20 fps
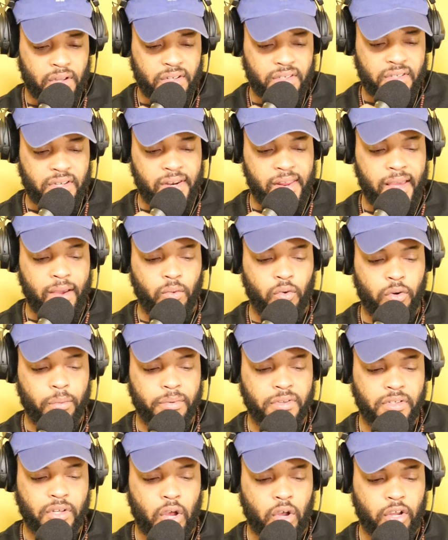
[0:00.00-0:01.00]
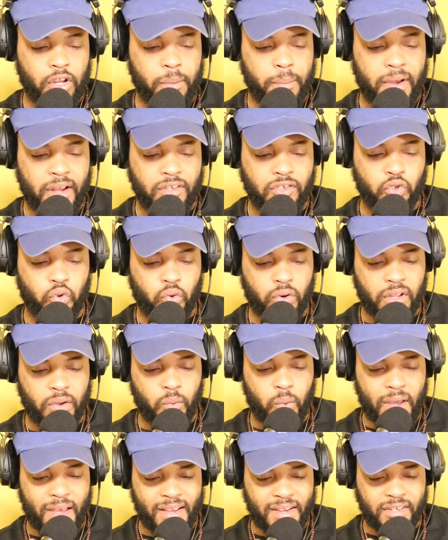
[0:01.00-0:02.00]
Today we'll be talking about 20
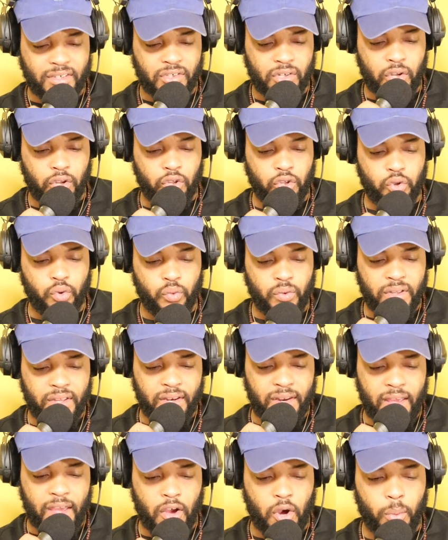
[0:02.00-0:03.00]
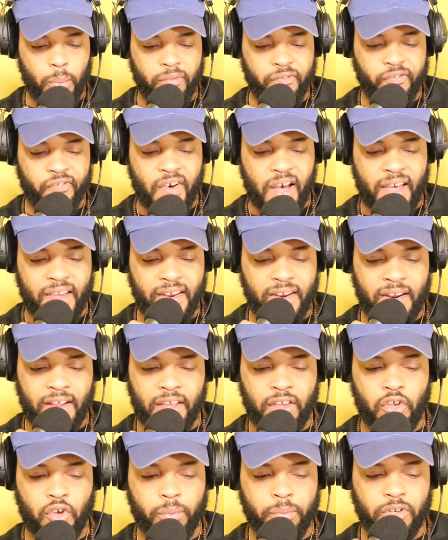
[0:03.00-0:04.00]
ways you can help fight
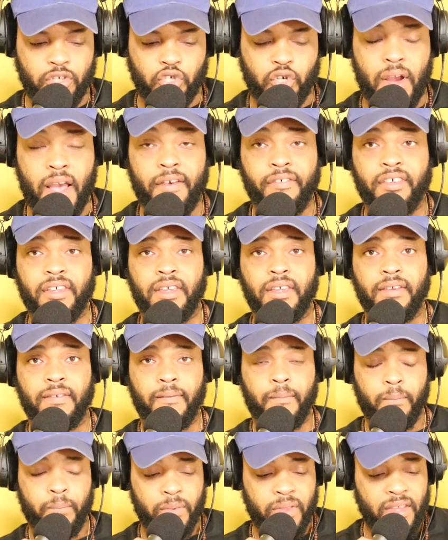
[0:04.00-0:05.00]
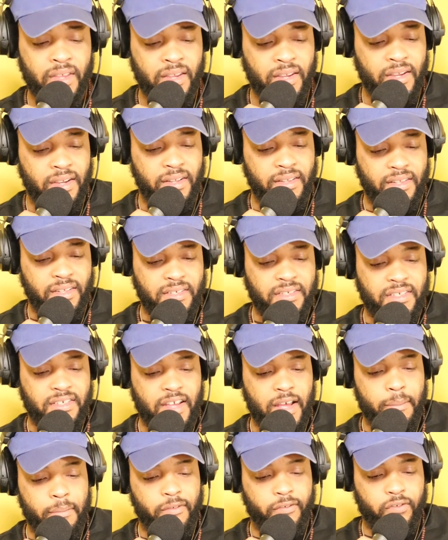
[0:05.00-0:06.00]
human trafficking. This is
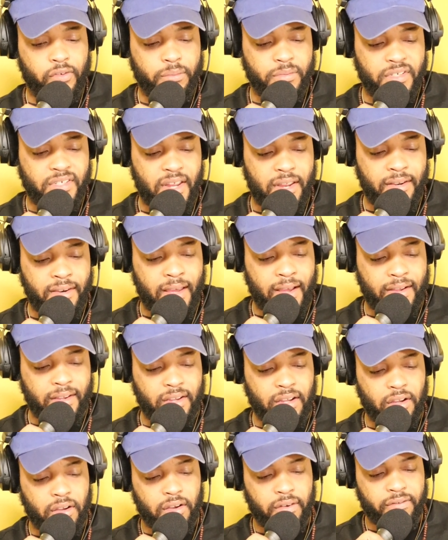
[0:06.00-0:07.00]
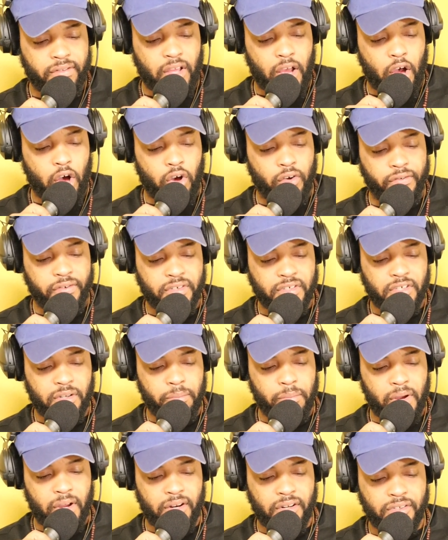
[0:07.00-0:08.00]
coming from state.gov, the Office to
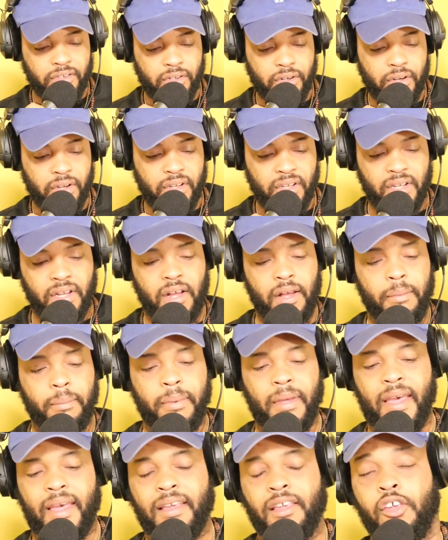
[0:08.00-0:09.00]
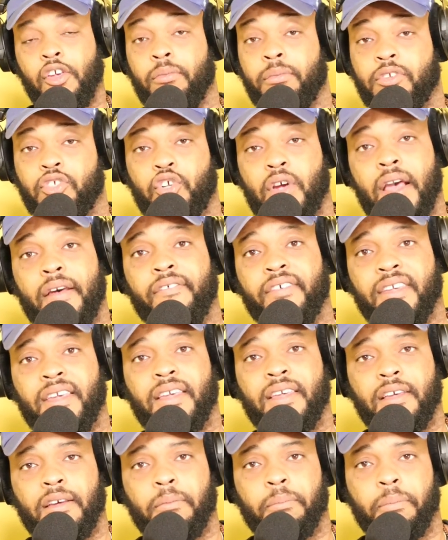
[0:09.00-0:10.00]
Monitor and Combat Human Trafficking in